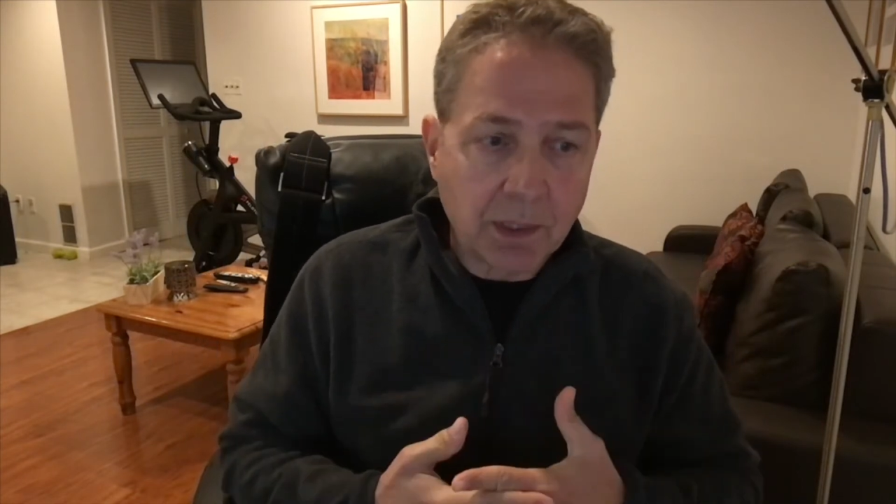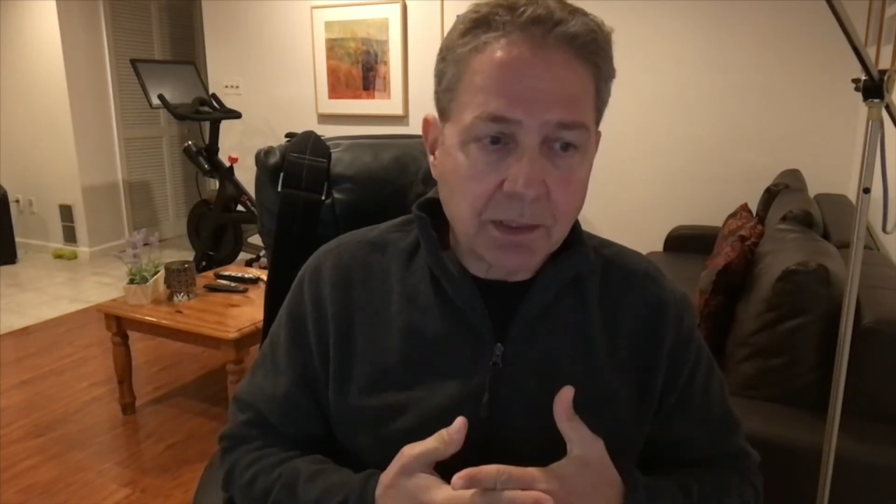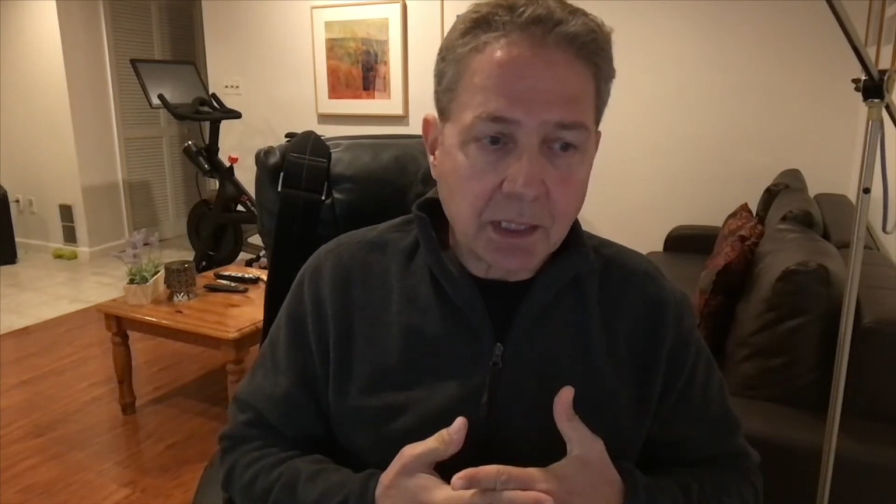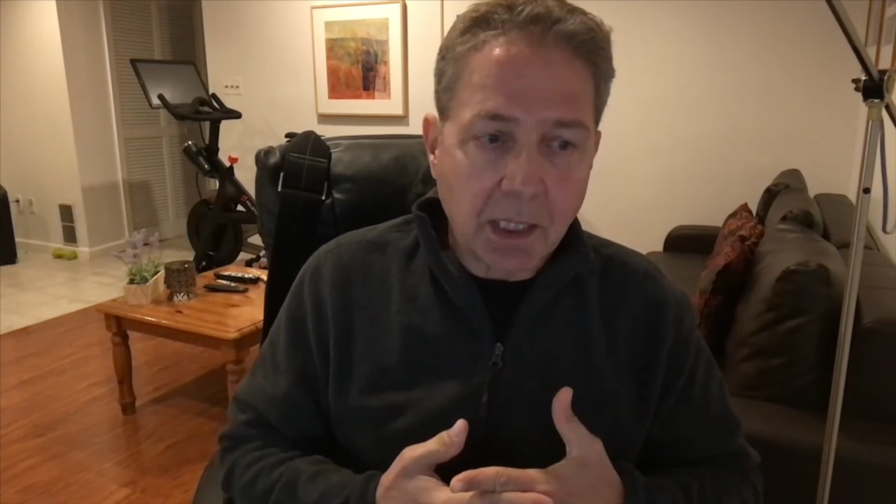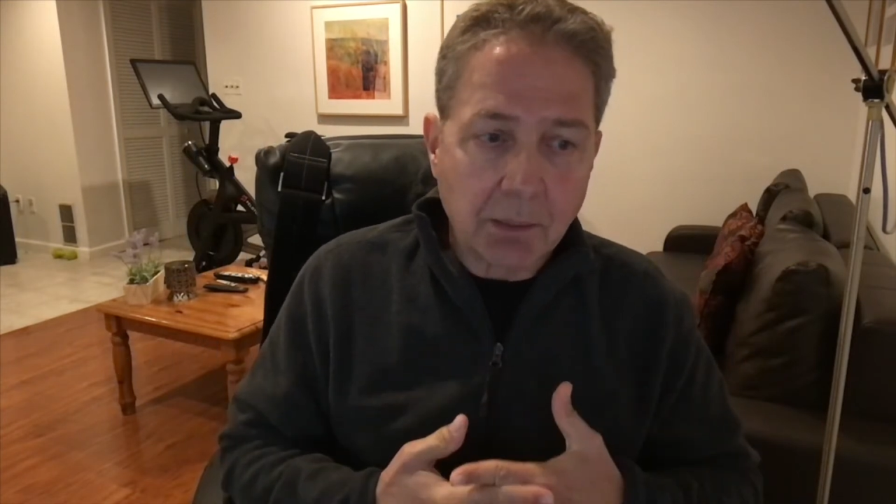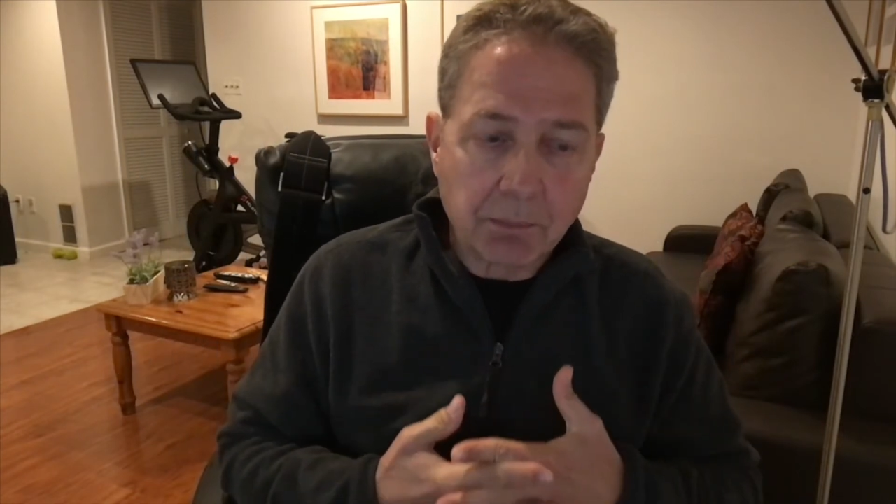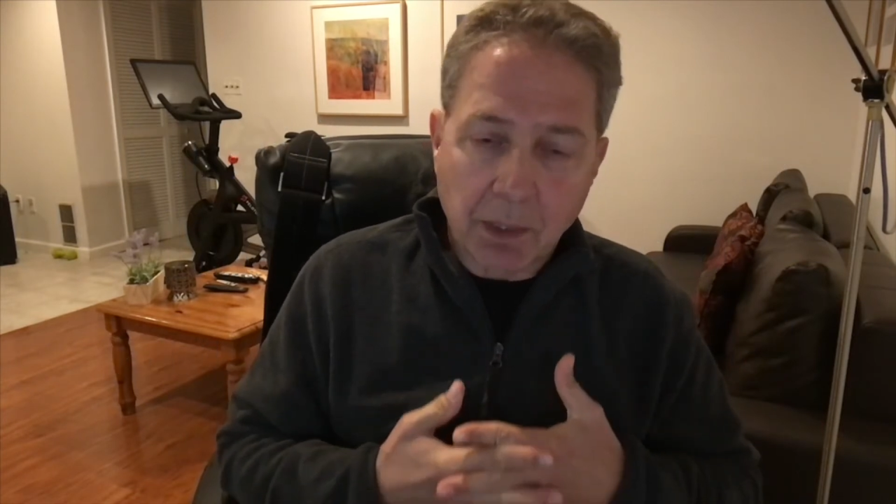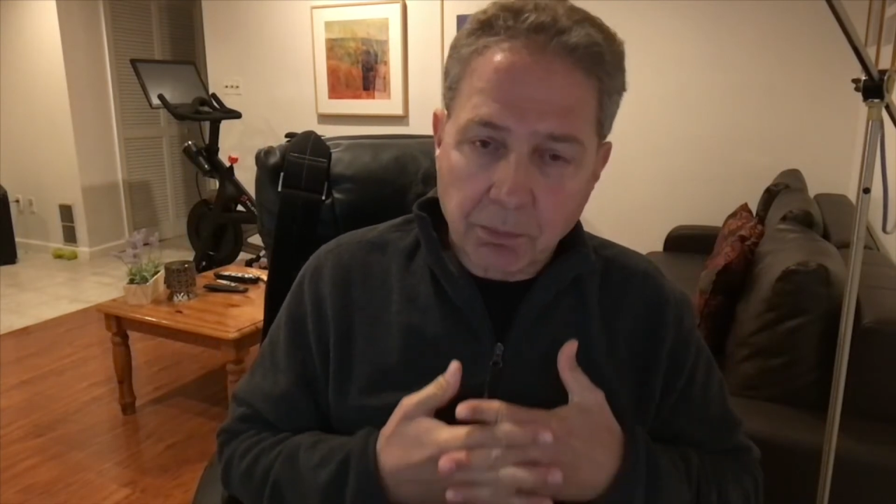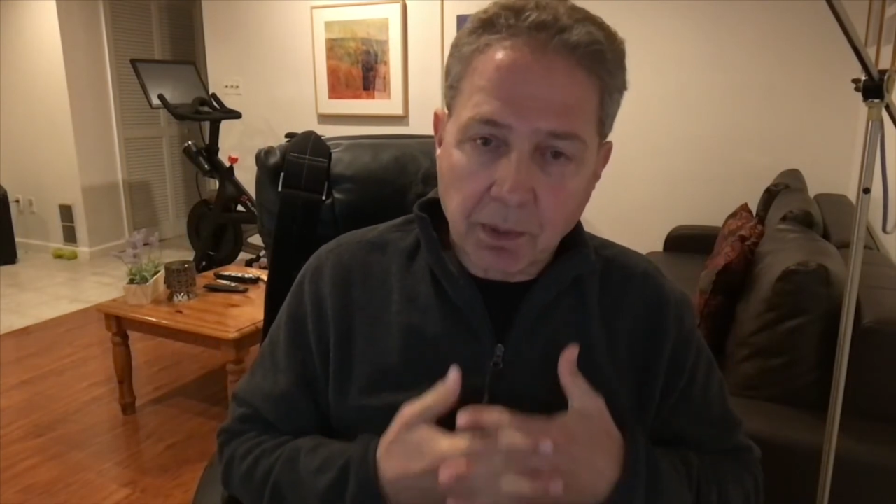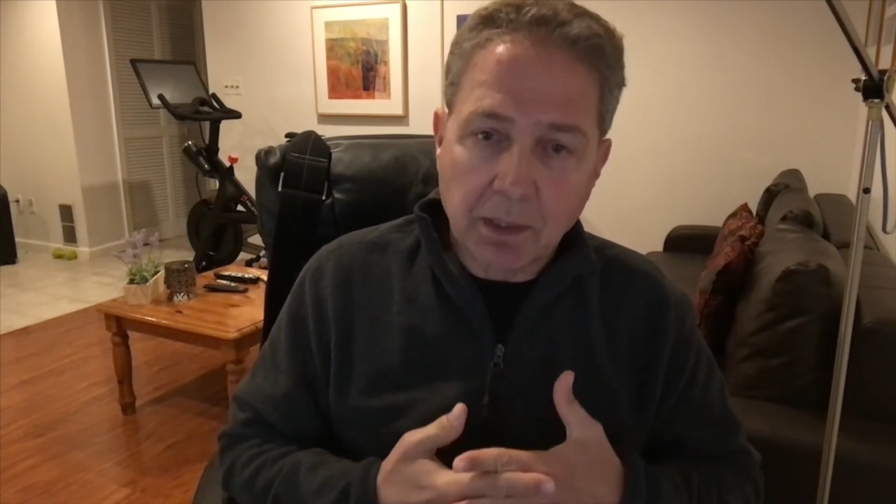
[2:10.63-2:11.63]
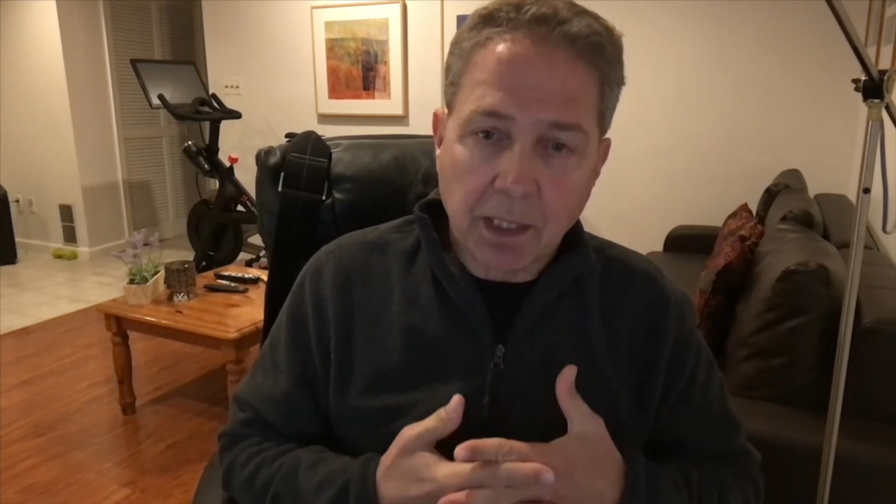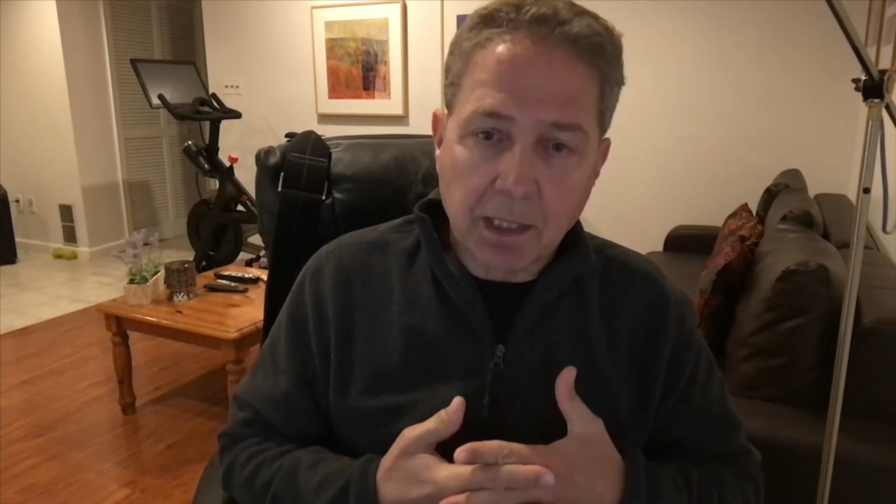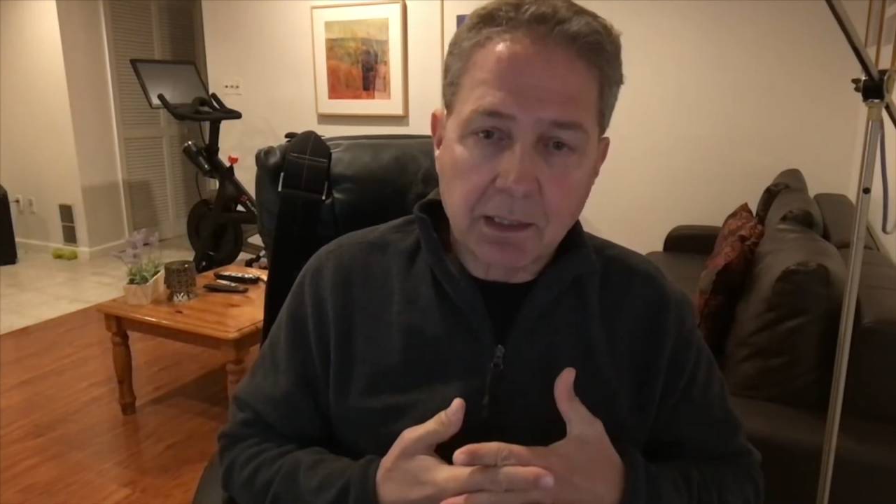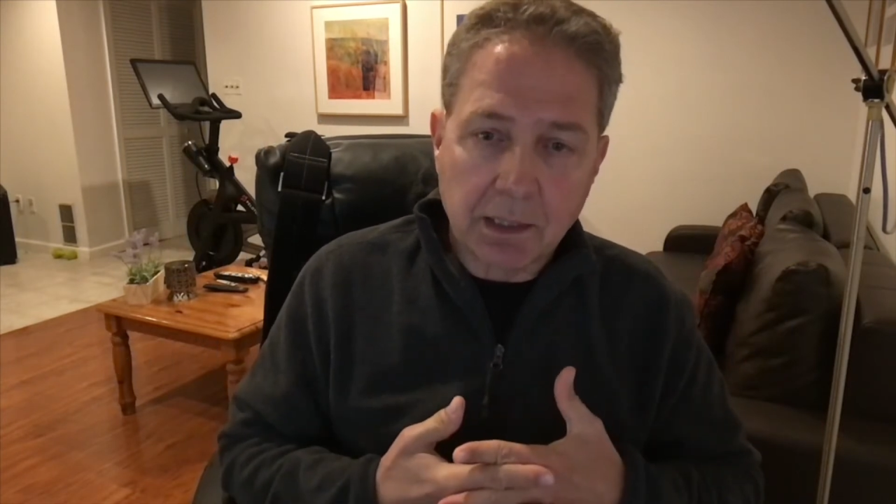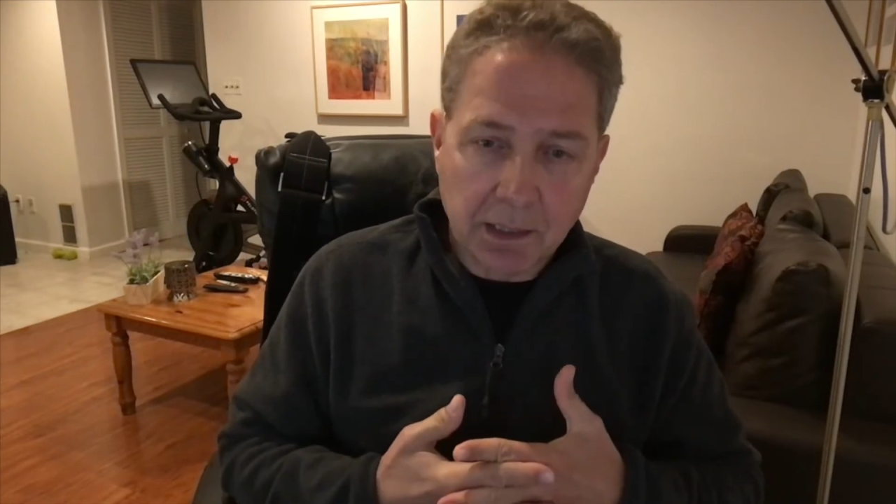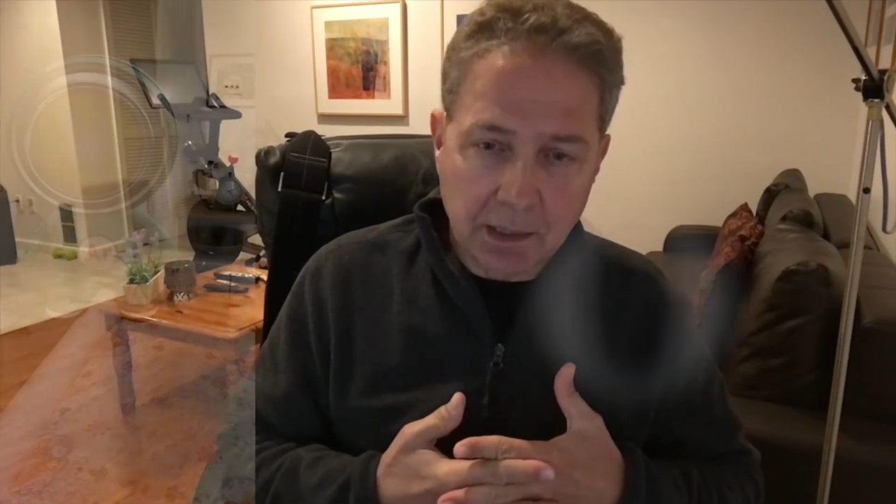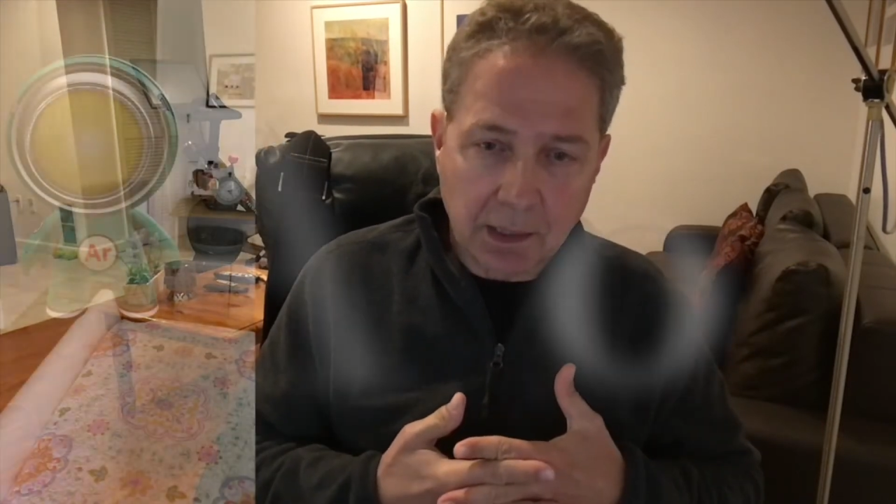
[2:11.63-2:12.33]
I really like the